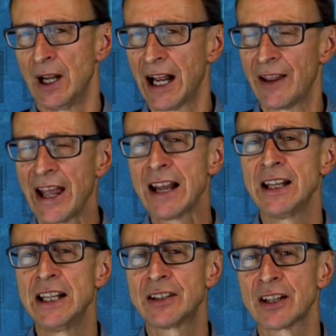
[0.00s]
And that
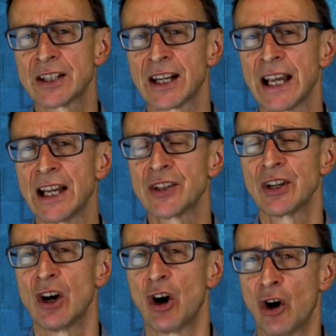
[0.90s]
leads us, I guess,
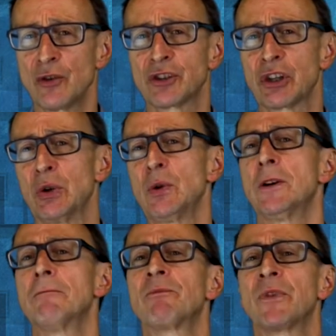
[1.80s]
onto
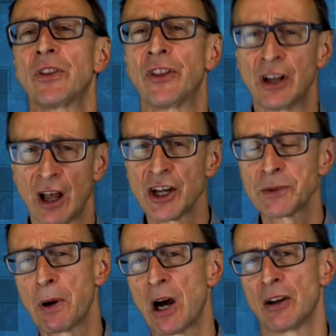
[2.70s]
the
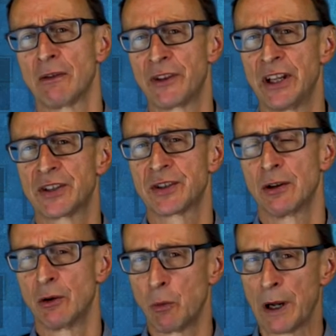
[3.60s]
last part of this
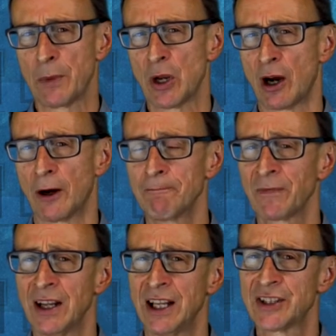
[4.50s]
webinar,
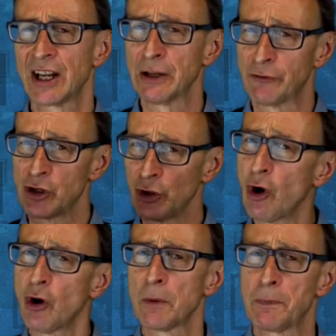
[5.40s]
is that if you're not
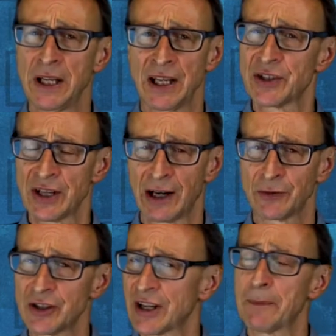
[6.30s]
on a PSL,
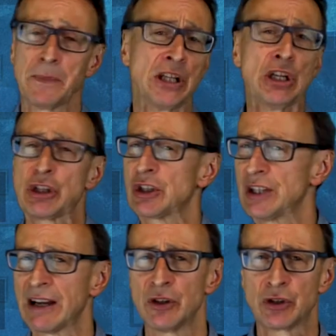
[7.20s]
does that mean that you can
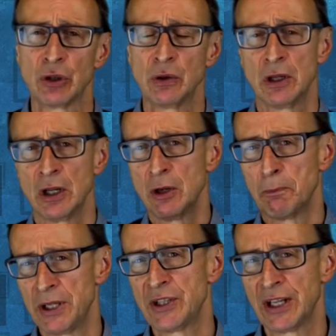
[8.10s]
never do
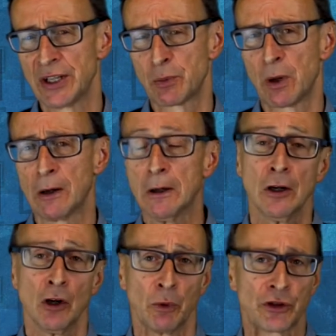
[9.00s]
business? Well,
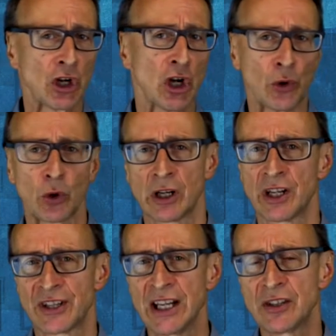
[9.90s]
with certain
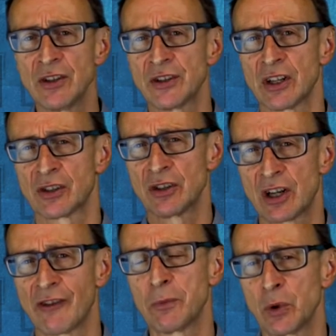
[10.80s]
organizations, such as
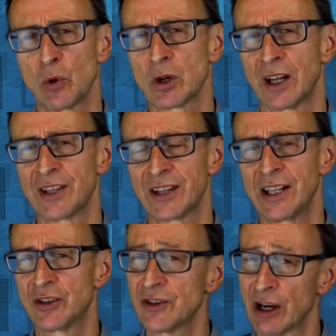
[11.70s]
government
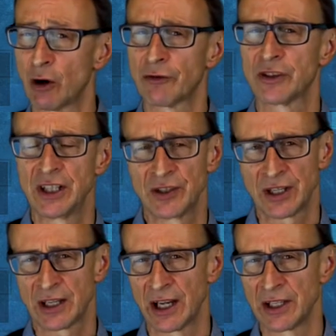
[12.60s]
organizations, that often is the
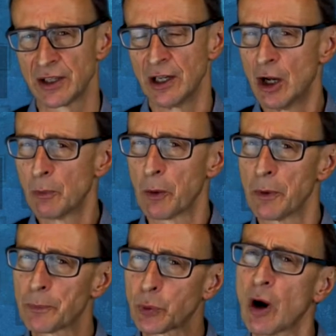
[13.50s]
case. But
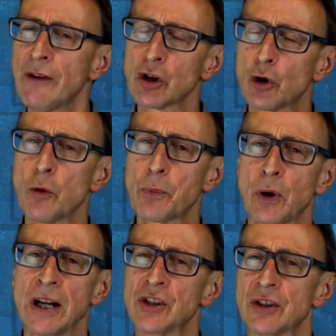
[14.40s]
with private
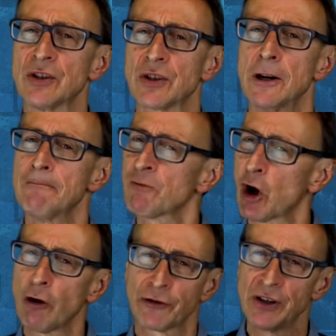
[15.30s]
corporations,
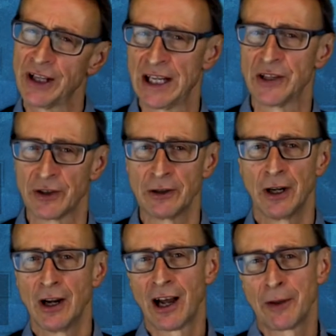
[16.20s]
often it isn't.
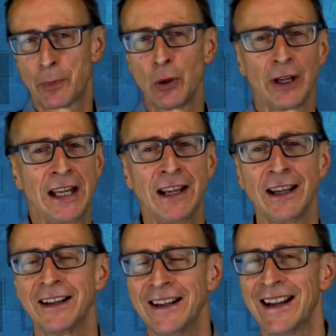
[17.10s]
I put
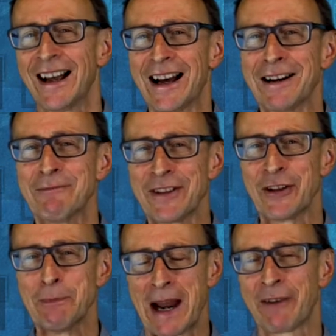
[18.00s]
here
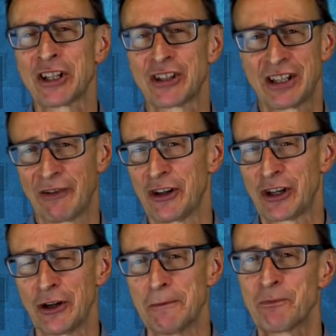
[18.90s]
the marriage
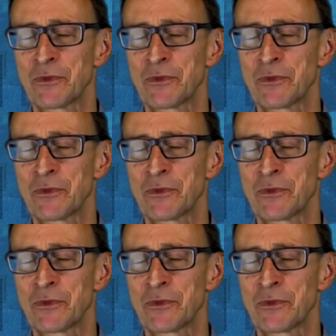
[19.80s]
certificate.